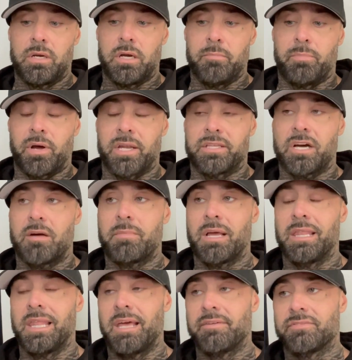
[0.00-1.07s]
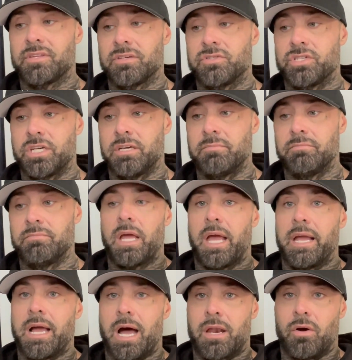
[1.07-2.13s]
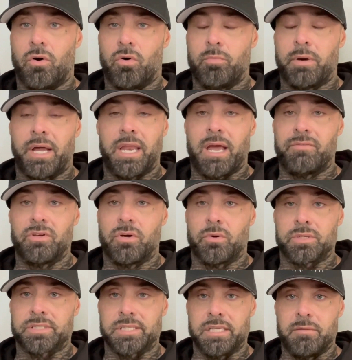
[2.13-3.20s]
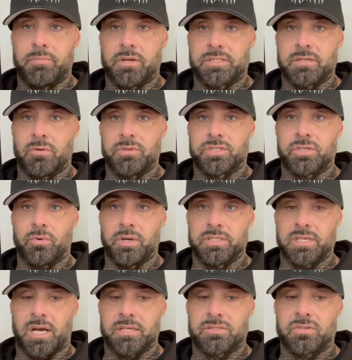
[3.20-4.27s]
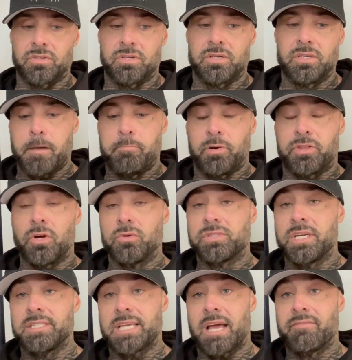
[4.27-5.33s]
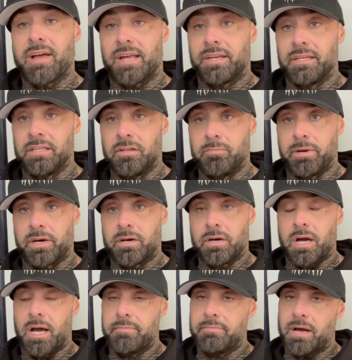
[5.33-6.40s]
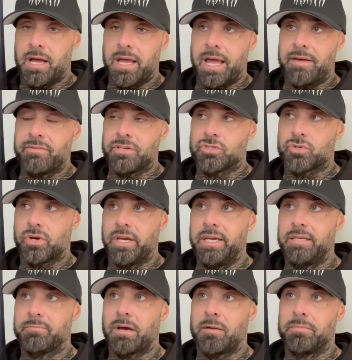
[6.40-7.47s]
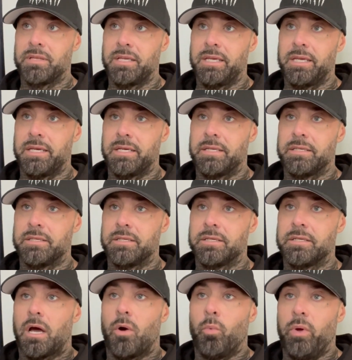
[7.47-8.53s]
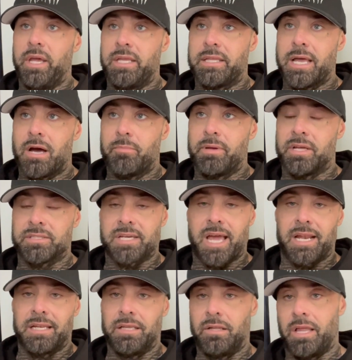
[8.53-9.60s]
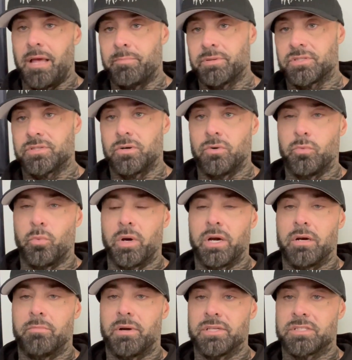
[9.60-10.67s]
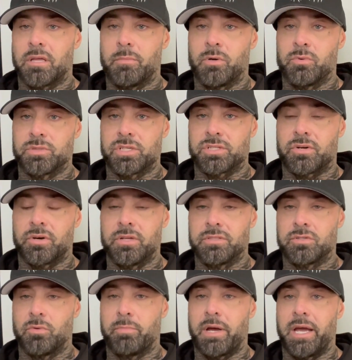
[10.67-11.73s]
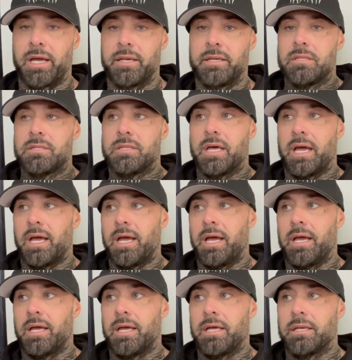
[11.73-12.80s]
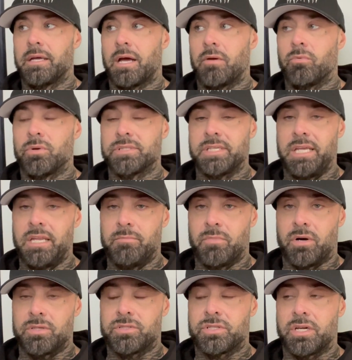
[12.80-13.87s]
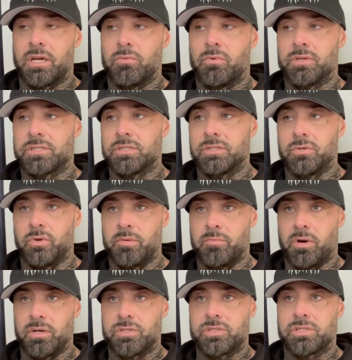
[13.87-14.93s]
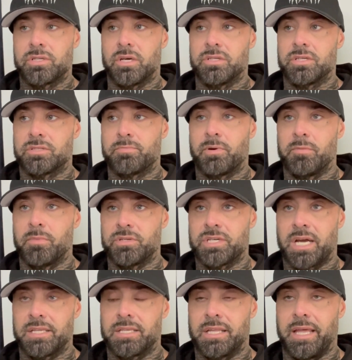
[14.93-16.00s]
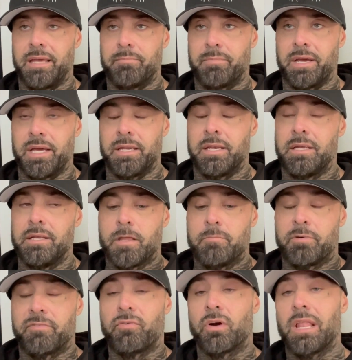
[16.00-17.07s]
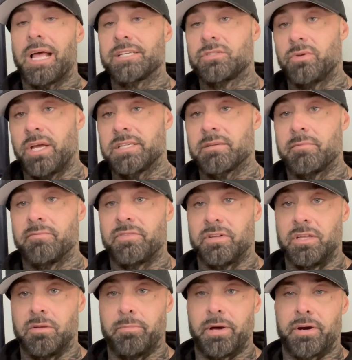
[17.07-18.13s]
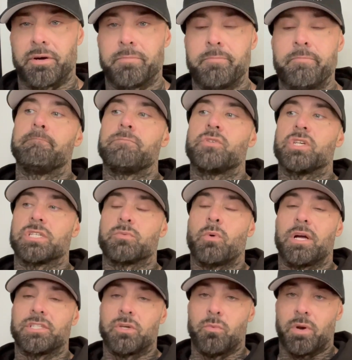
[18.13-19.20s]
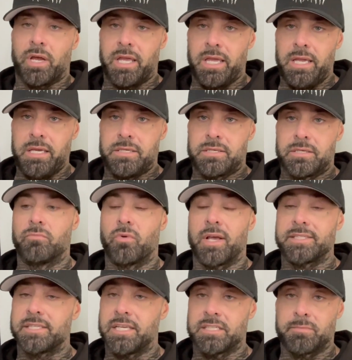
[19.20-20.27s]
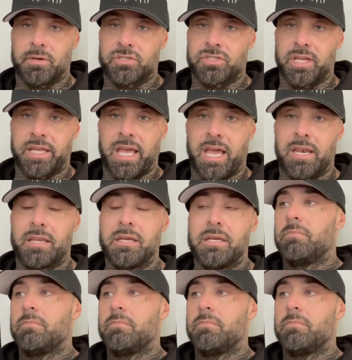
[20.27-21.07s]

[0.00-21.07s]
By the time I left the gym and got home, I'd had to go to sleep because I was so exhausted. But those things have gotten a little better. I haven't trained probably in a week now because I had a little episode where my stomach was just hurting so bad that I wasn't eating much and I wasn't doing much. So I just pretty much had to lay in bed. But for the last 2 days, I've been feeling a little better. Just watching what I eat, resting as much as I can.